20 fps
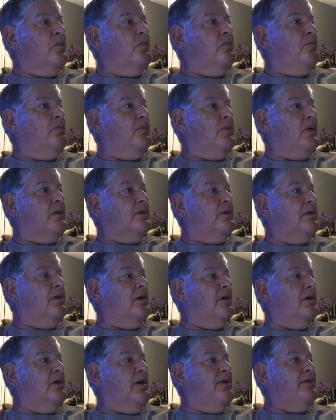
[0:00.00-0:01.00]
But
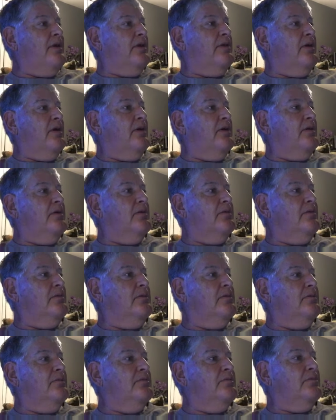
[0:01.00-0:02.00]
I think the
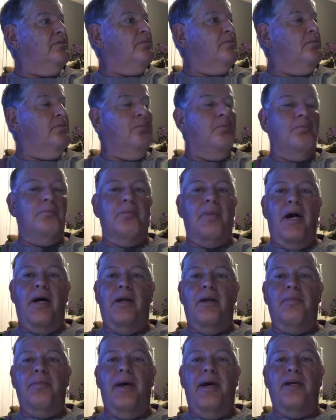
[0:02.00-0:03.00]

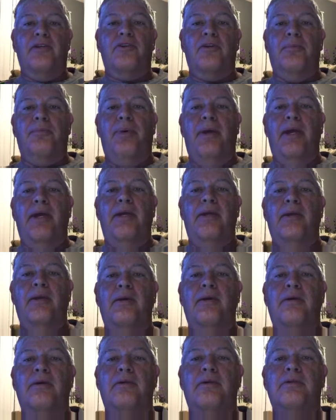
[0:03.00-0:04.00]
Model Master paint,
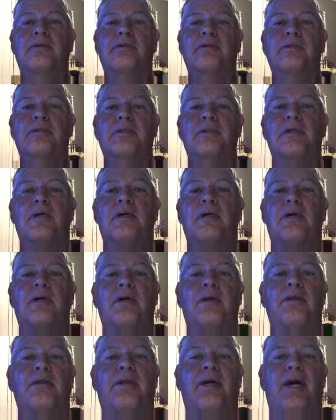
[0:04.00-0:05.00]

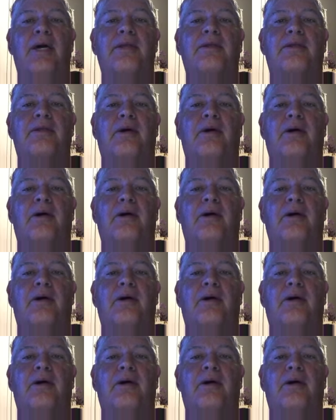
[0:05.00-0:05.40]
that